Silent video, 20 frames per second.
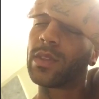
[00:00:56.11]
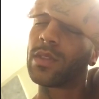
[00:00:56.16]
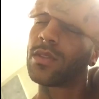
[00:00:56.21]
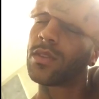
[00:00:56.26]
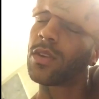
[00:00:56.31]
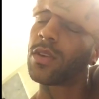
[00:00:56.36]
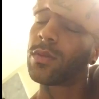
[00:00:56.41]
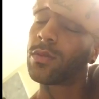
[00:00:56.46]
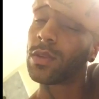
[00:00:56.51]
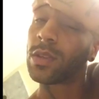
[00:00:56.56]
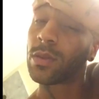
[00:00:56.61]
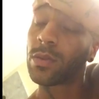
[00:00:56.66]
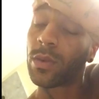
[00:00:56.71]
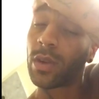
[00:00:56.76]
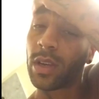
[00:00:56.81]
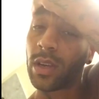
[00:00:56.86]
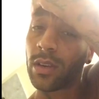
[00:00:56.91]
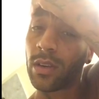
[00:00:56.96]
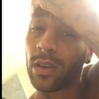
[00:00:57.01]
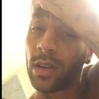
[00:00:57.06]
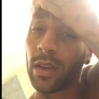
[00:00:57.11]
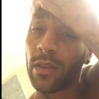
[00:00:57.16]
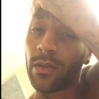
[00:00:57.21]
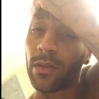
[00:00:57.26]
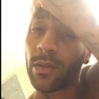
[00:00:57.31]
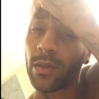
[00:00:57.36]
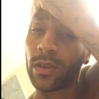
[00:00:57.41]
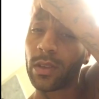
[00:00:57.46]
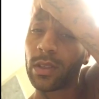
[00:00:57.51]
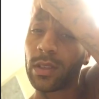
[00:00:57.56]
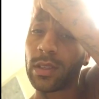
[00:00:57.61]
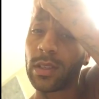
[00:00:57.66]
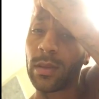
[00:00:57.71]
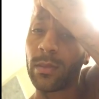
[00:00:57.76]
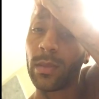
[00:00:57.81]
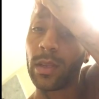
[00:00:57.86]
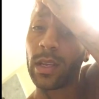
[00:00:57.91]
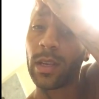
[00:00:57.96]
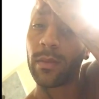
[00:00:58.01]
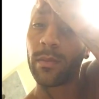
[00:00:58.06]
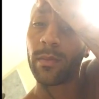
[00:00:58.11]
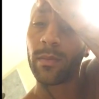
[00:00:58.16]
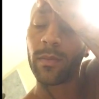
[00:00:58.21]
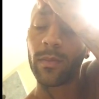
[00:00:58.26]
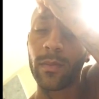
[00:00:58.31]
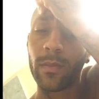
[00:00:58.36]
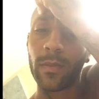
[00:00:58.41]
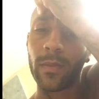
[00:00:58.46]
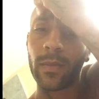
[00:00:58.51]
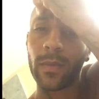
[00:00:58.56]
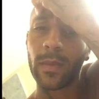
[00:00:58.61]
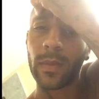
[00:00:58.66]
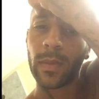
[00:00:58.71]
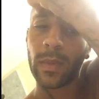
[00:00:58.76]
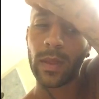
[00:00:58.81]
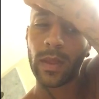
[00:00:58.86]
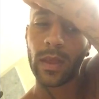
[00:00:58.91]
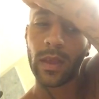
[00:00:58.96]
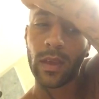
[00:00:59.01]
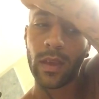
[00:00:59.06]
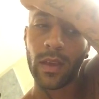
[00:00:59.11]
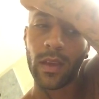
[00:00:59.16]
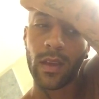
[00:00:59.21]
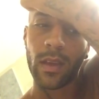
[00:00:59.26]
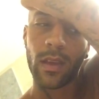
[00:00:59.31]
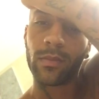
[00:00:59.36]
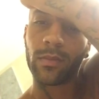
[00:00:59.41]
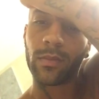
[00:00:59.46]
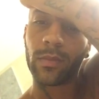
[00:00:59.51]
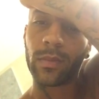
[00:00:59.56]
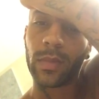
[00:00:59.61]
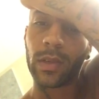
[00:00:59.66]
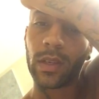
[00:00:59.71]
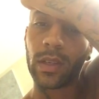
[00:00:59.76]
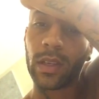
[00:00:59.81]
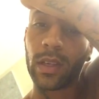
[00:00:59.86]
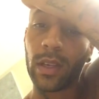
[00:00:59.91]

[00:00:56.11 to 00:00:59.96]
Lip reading: So I'm just waiting on everyone to send me them. But